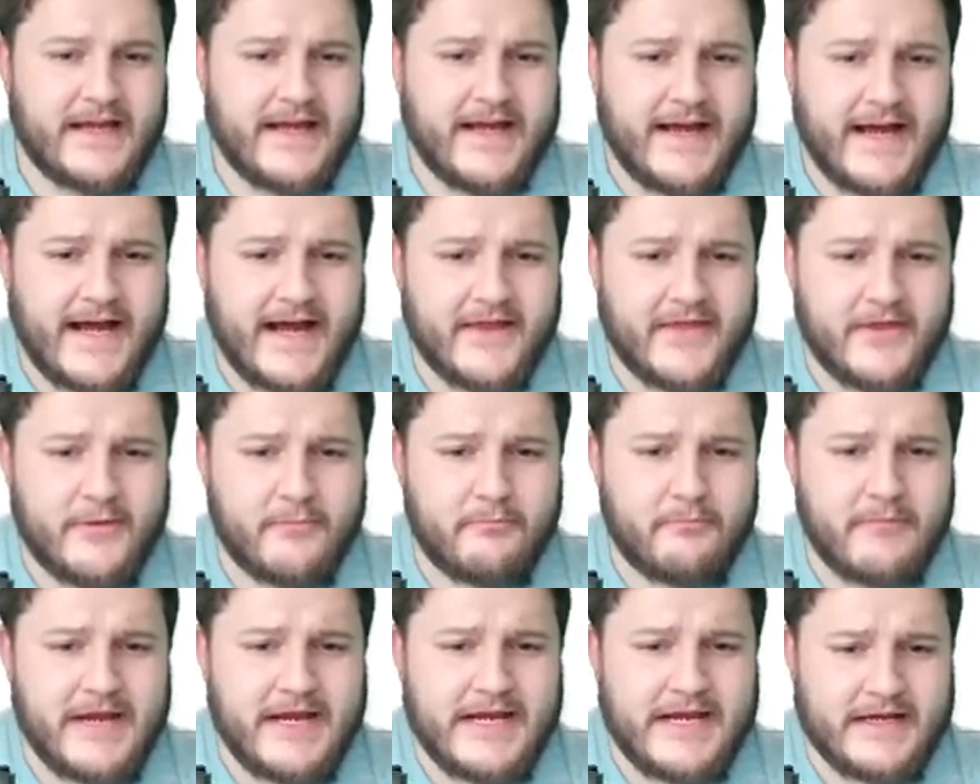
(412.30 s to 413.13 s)
And the
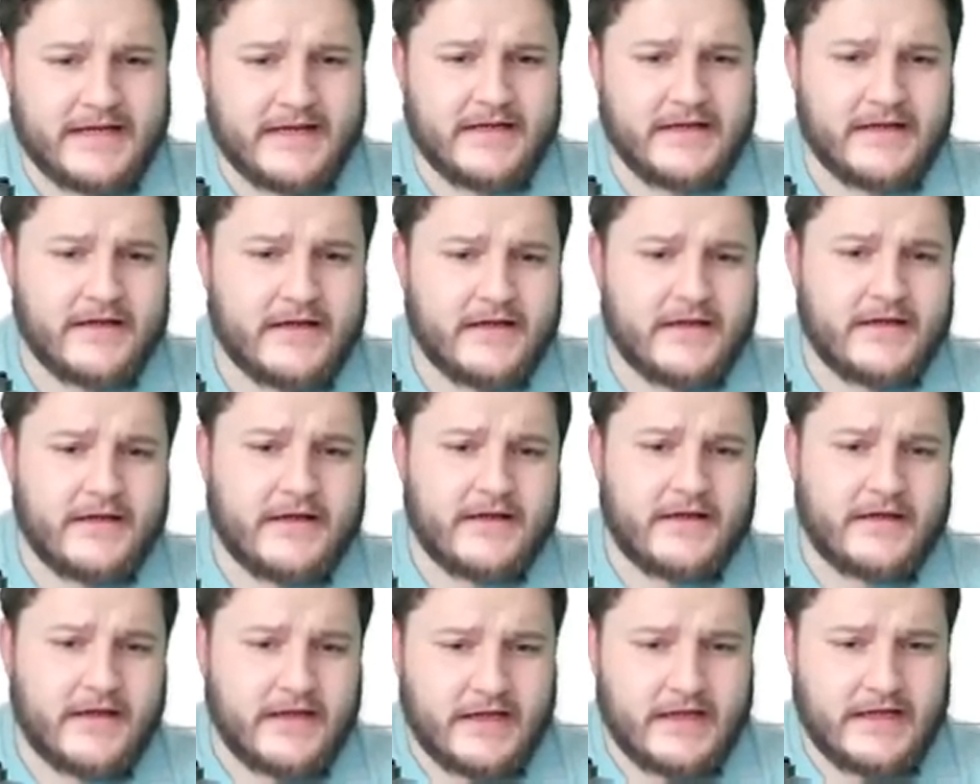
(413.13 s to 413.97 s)
mean
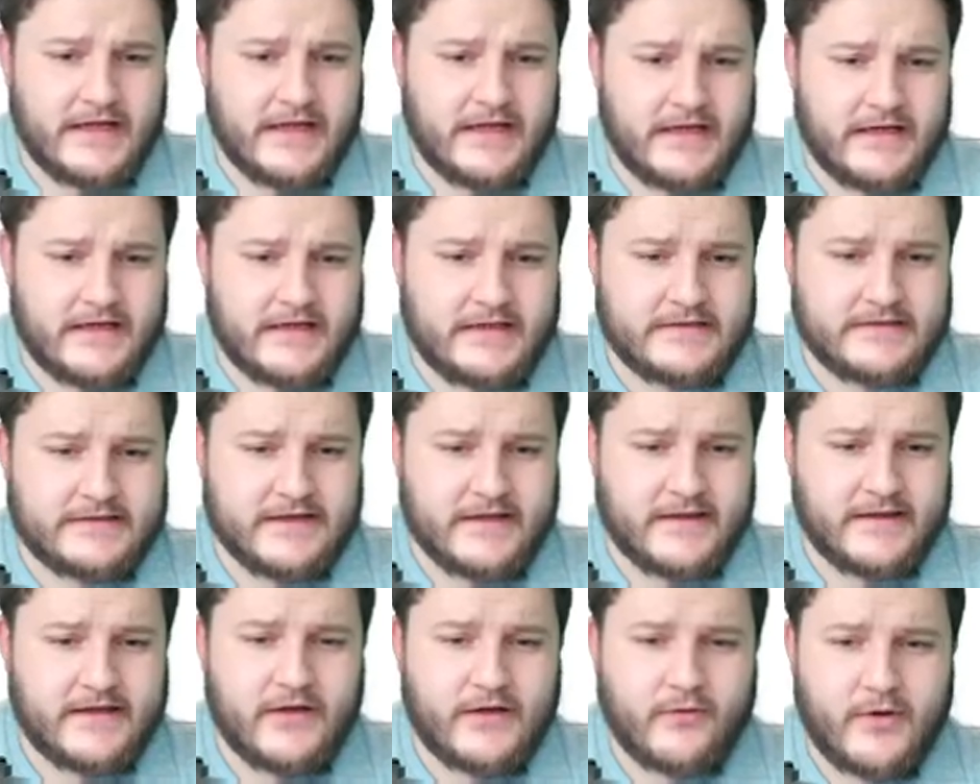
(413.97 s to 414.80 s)
is, I
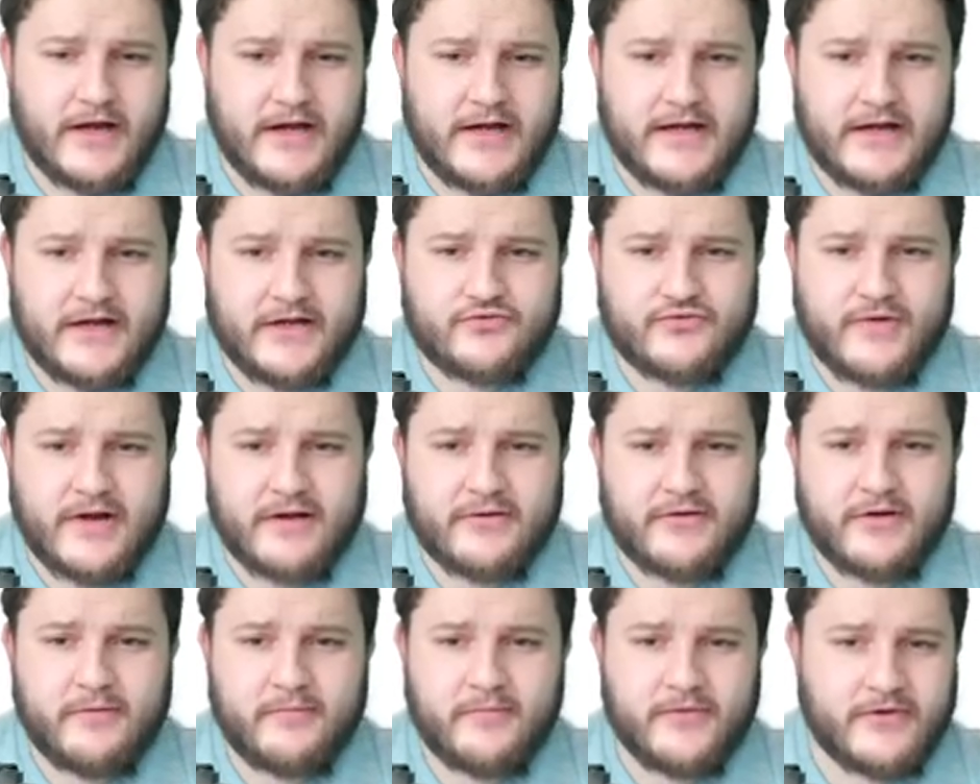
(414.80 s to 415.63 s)
think, quite a nice
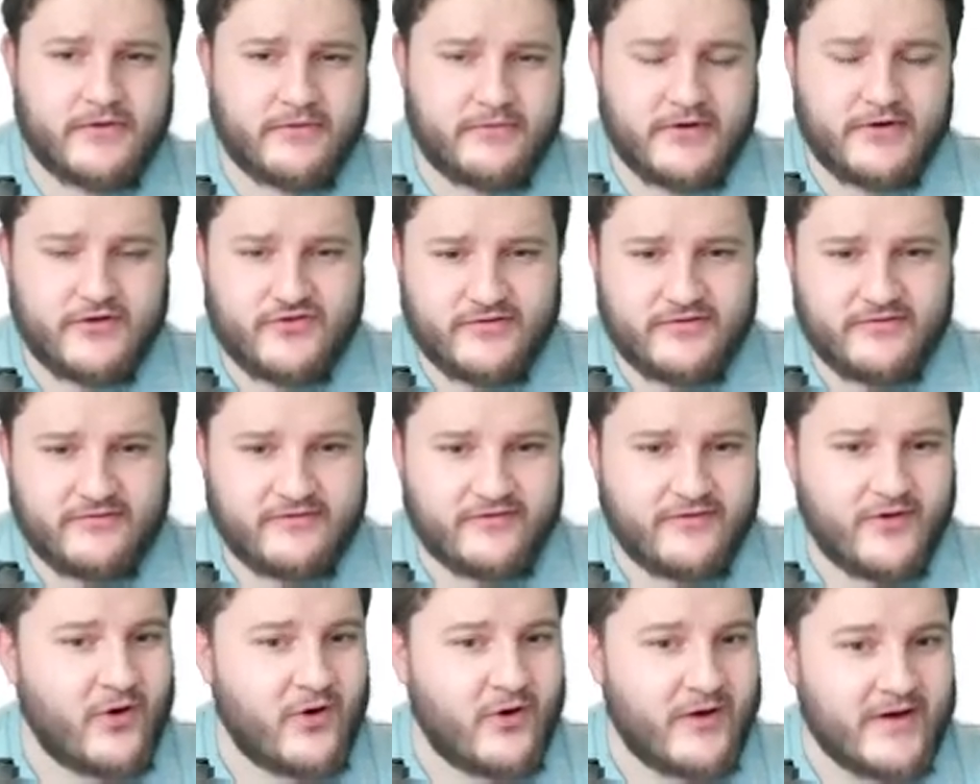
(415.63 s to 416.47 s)
round number,
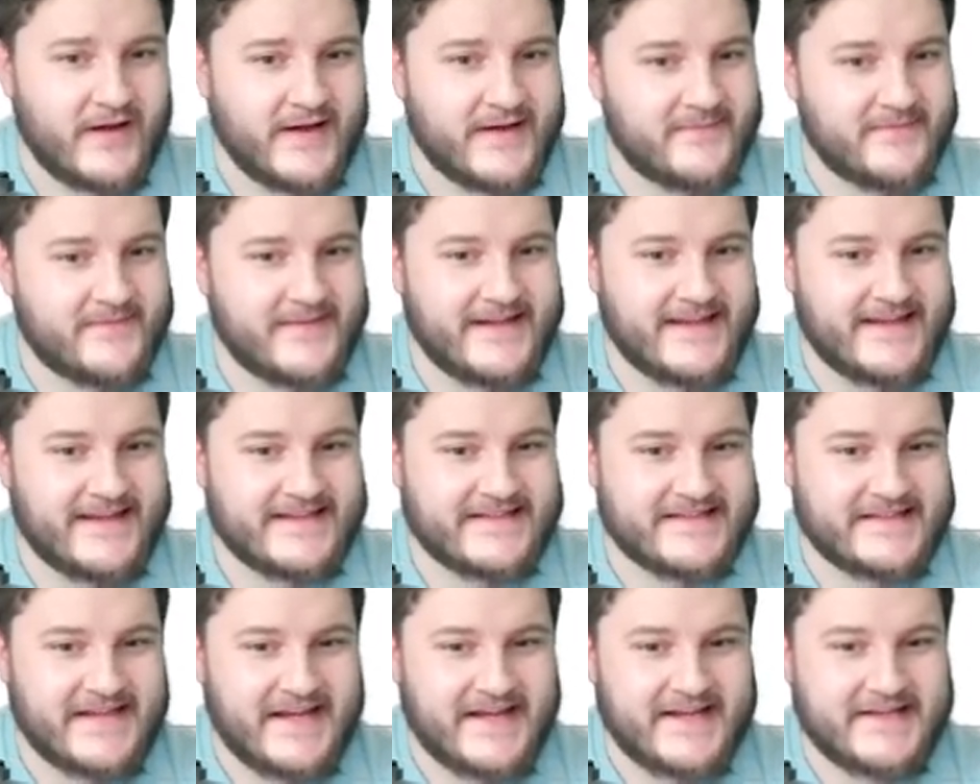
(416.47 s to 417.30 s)
340 in
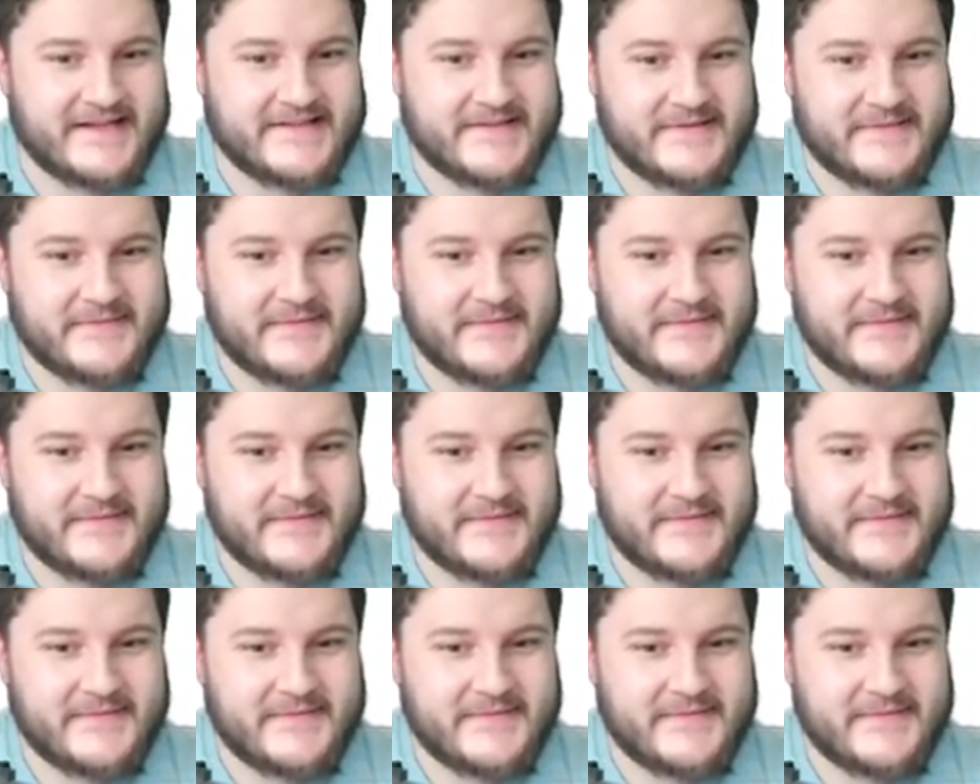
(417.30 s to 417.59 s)
this case.